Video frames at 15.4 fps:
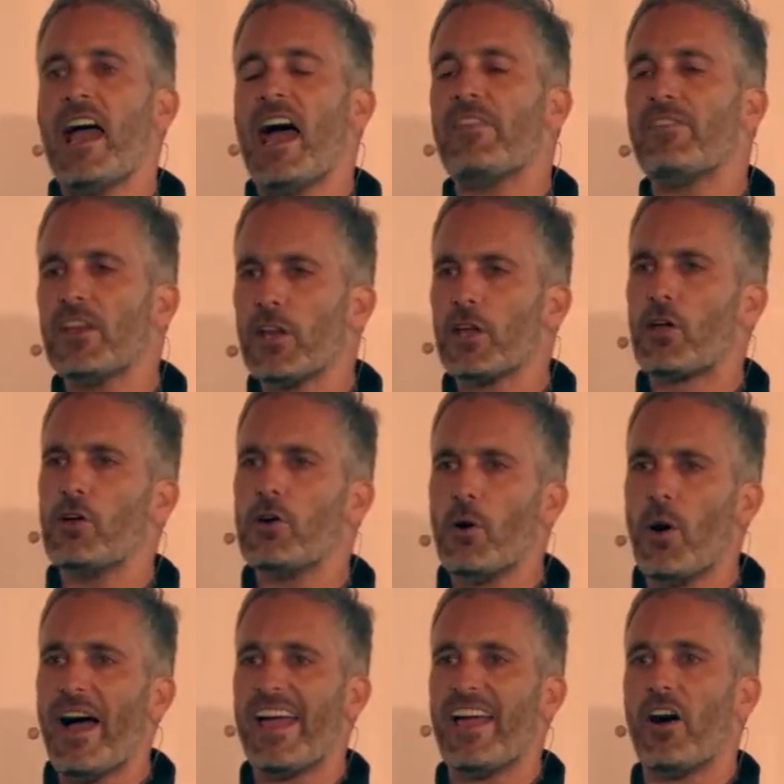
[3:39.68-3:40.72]
and then the
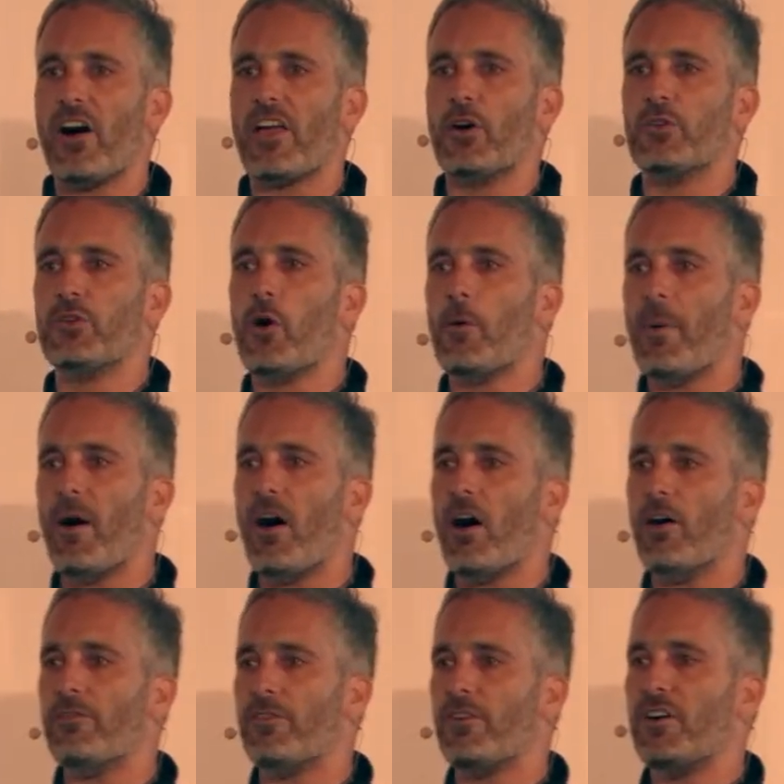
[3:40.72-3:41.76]
Google AI on your
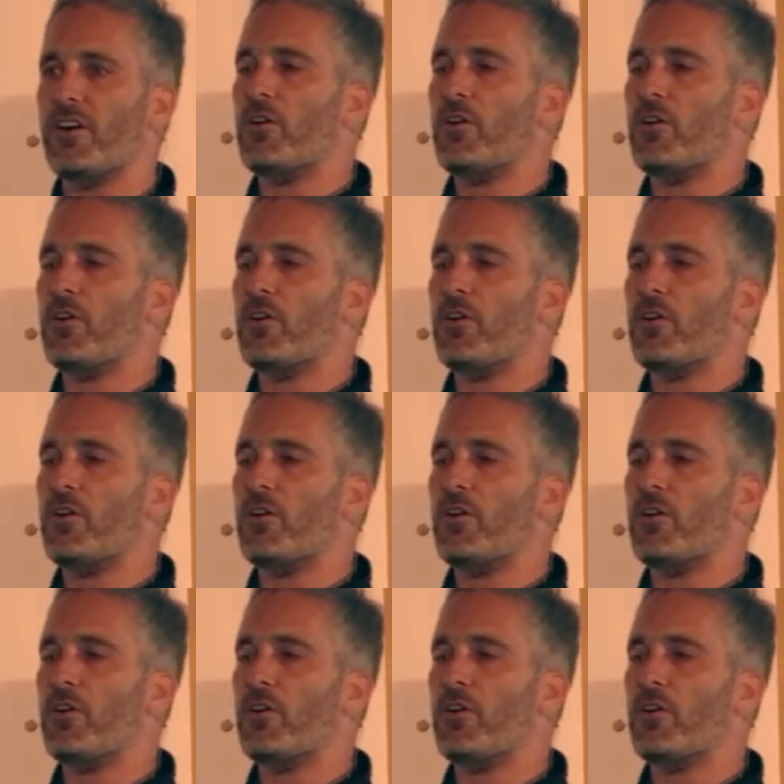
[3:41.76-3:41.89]
behalf